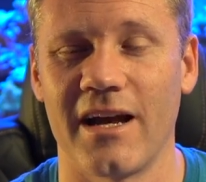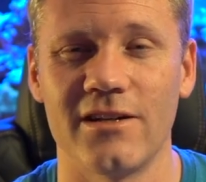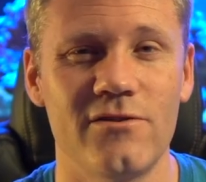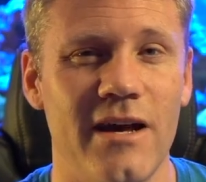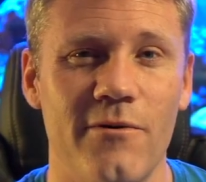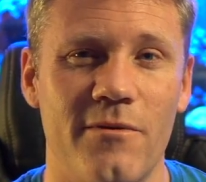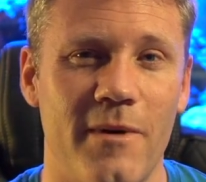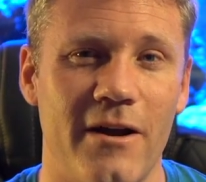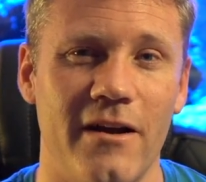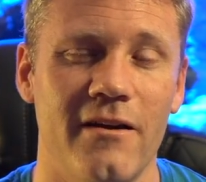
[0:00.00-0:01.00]
I do that with
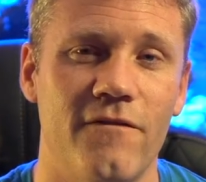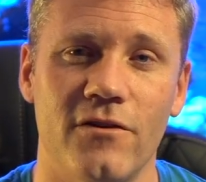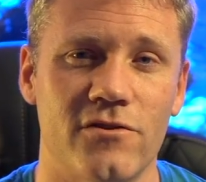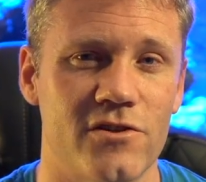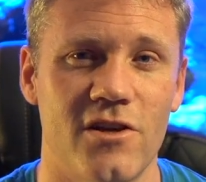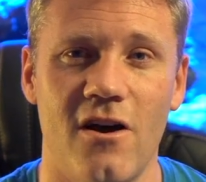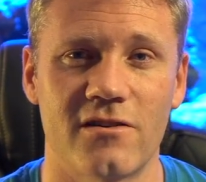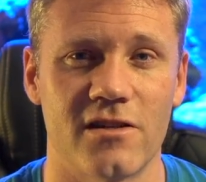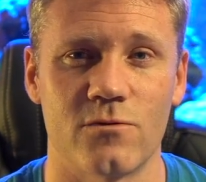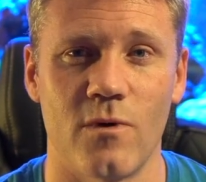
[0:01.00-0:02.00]
my filter
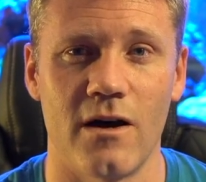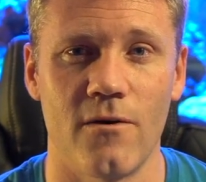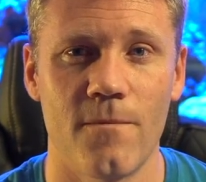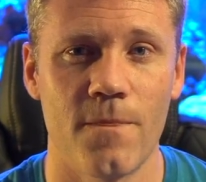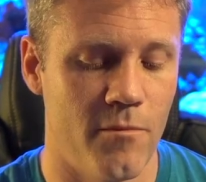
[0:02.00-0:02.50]
socks as well,